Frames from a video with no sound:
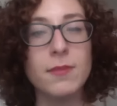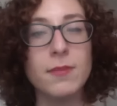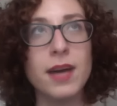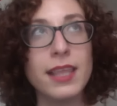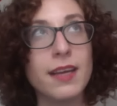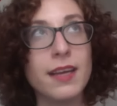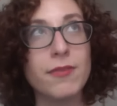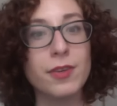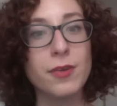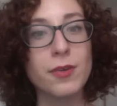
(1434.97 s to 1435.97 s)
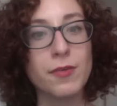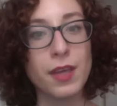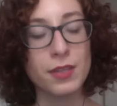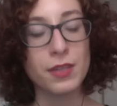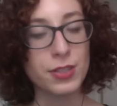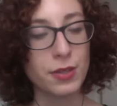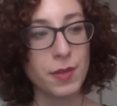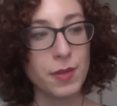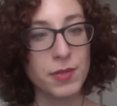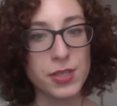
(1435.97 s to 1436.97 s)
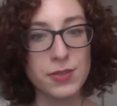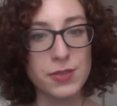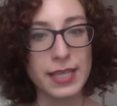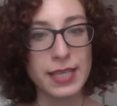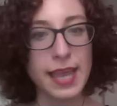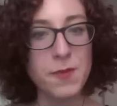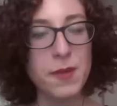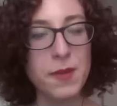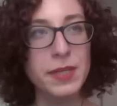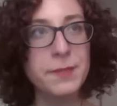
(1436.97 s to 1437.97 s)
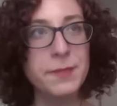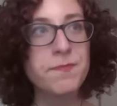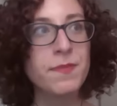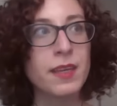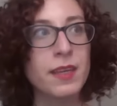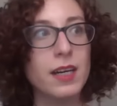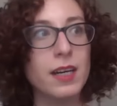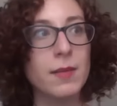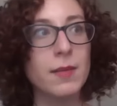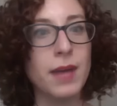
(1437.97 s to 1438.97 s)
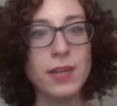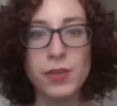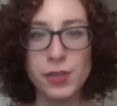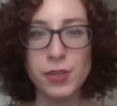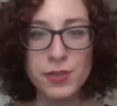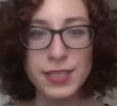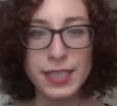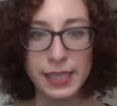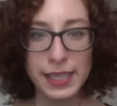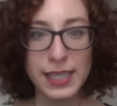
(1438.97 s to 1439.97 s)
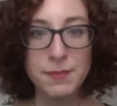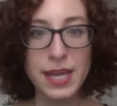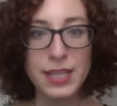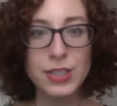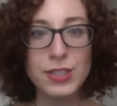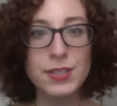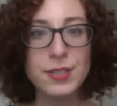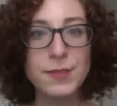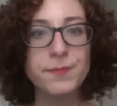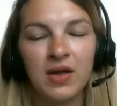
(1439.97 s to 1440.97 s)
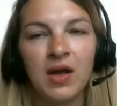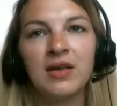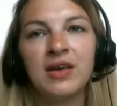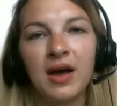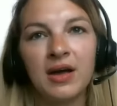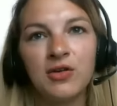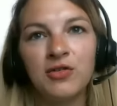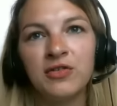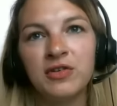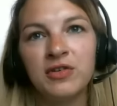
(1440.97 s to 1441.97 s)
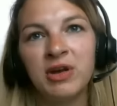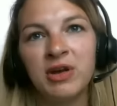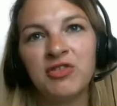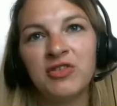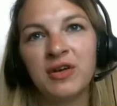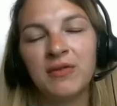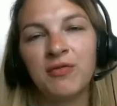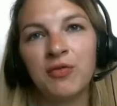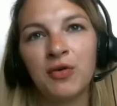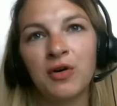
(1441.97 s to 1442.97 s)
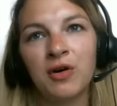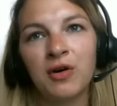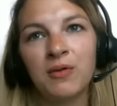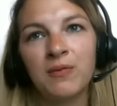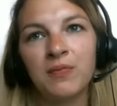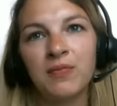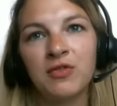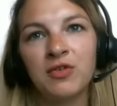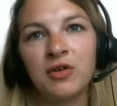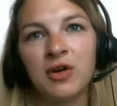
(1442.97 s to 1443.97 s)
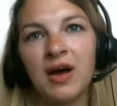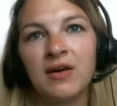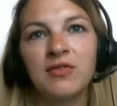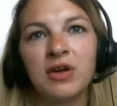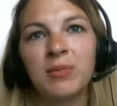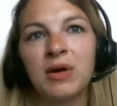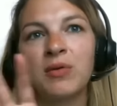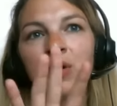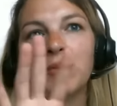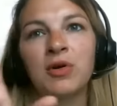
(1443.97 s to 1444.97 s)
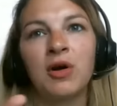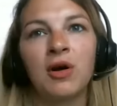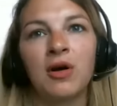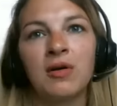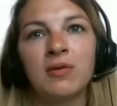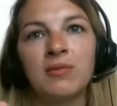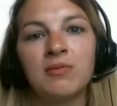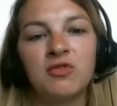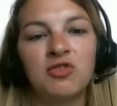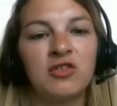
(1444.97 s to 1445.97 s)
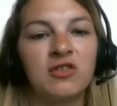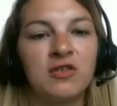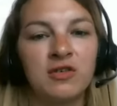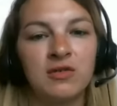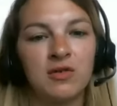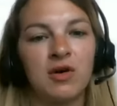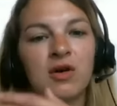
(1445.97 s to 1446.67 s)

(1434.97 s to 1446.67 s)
I think a few of the other circle members are using Aweber. I know you're using Lead Pages. Yeah, I use Lead Pages like to have like my webinar just on a